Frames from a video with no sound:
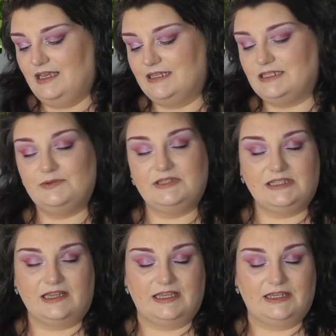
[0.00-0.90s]
As I was
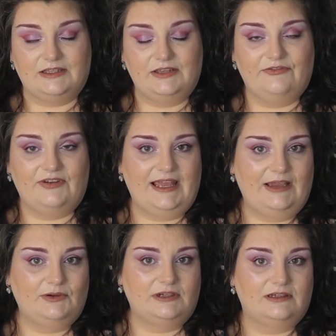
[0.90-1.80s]
saying, the
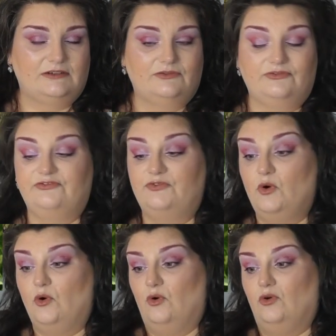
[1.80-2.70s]
flower
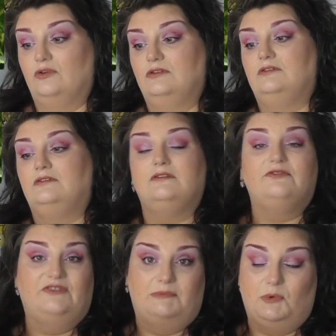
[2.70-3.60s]
for
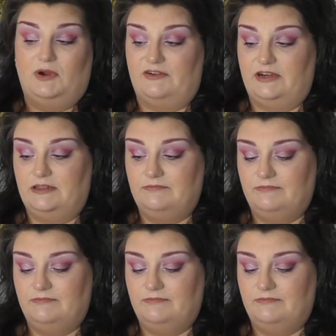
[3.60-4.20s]
February